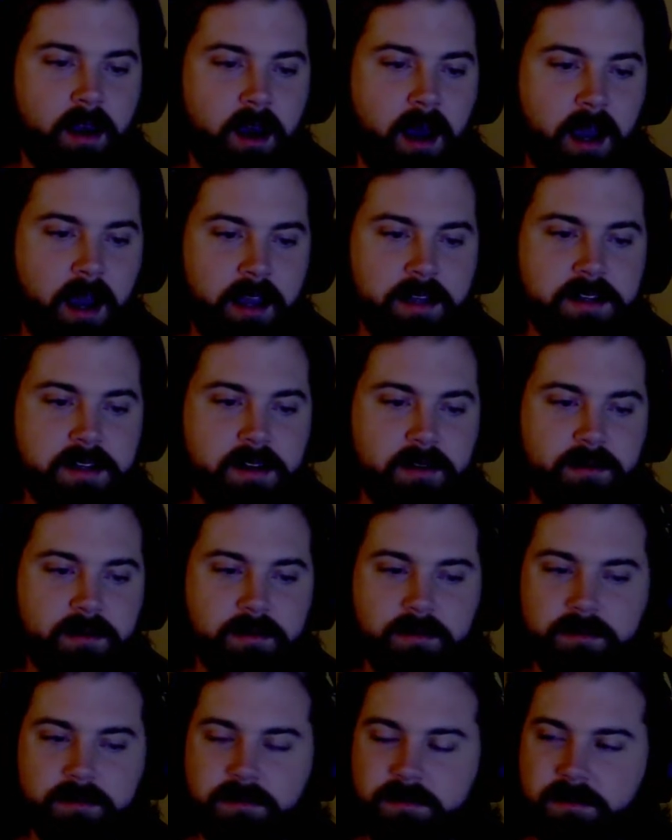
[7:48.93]
I
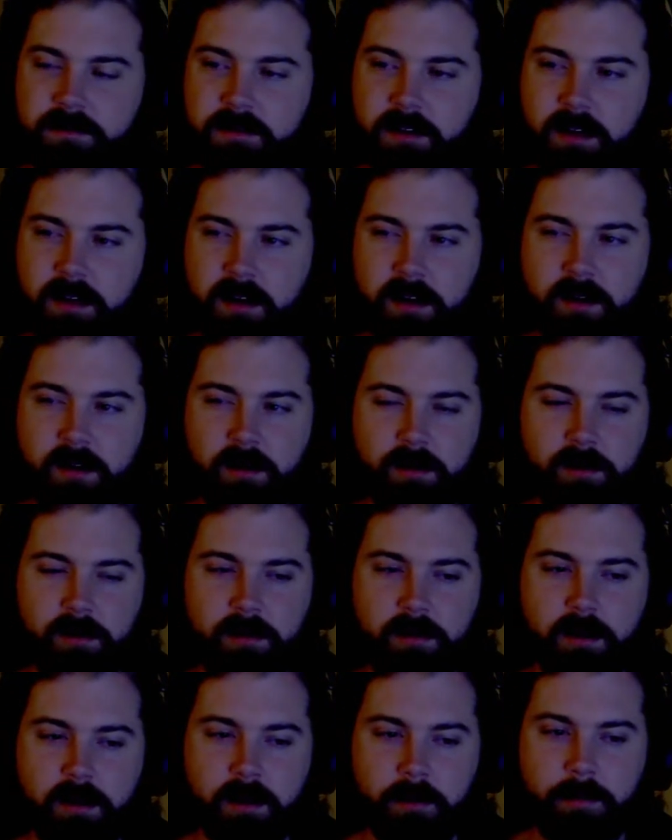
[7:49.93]
don't
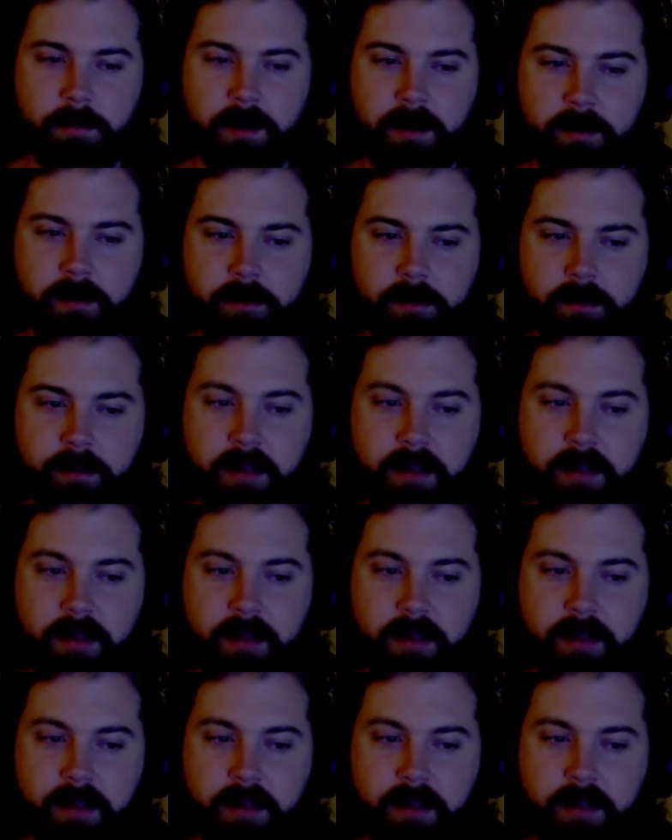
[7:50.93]
know about